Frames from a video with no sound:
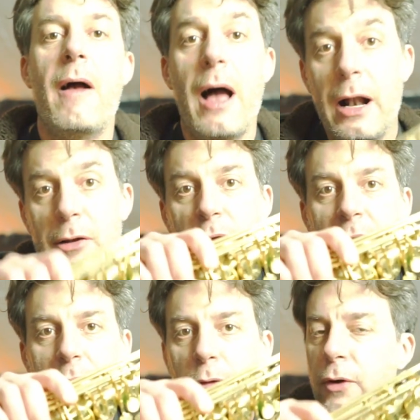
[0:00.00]
alto
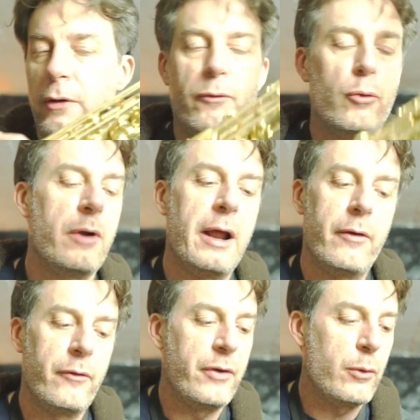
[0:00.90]
saxophone,
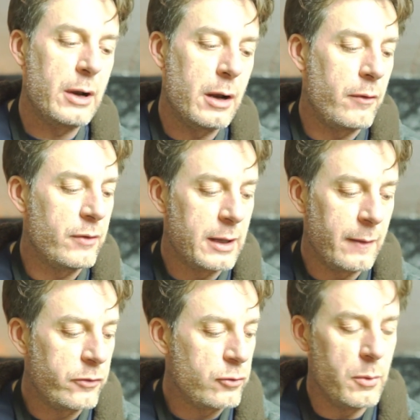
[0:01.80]
very lovely
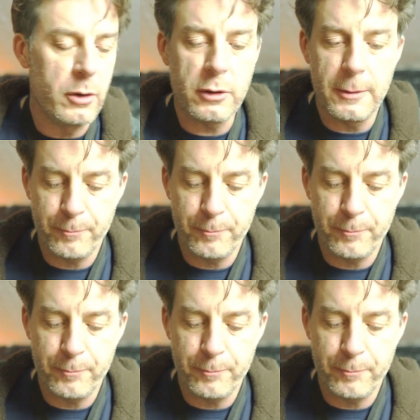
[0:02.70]
instrument.